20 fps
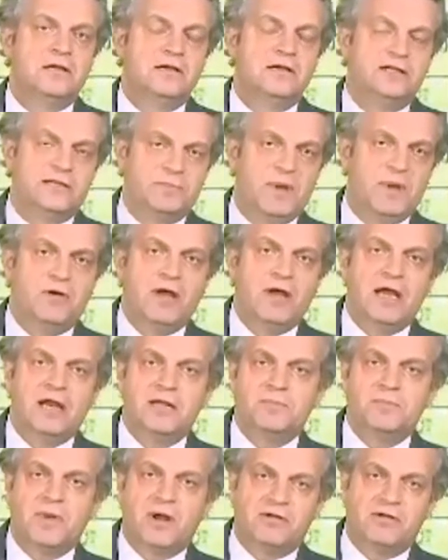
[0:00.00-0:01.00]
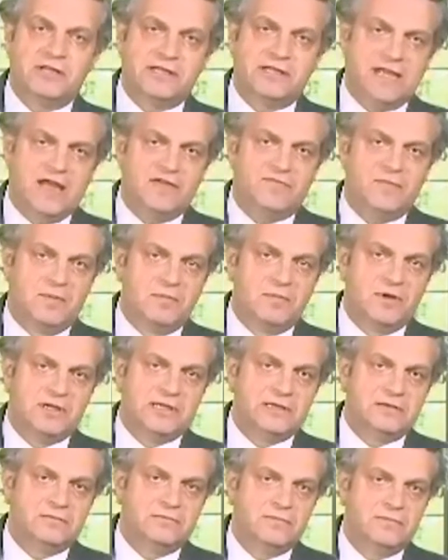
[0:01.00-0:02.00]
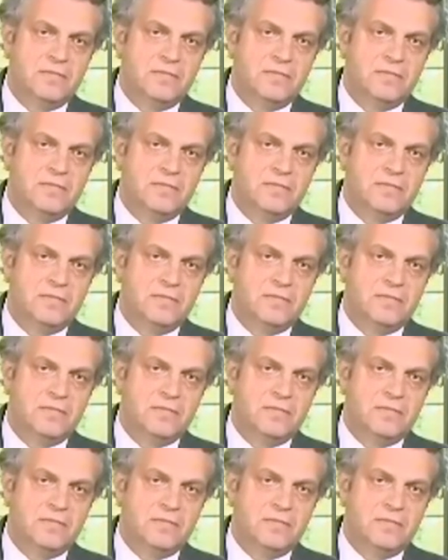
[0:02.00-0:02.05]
spearheaded by our staff members.